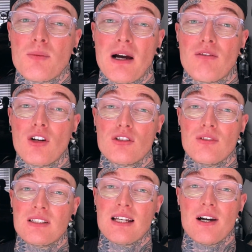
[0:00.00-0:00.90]
about
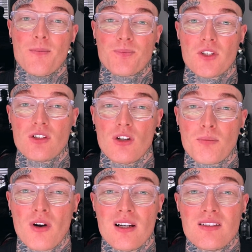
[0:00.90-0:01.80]
rotaries now. So the
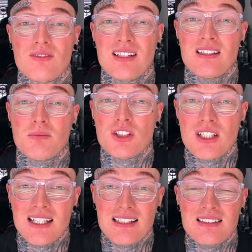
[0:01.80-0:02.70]
price of these
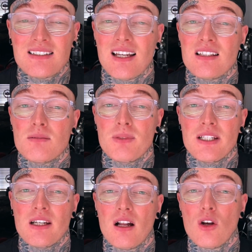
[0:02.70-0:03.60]
machines tend to
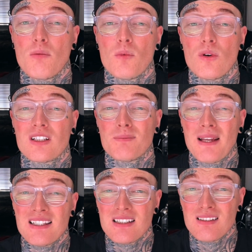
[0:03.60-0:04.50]
be a lot more
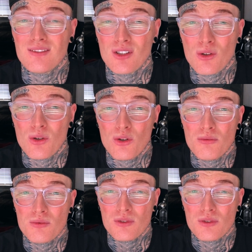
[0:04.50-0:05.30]
expensive than coil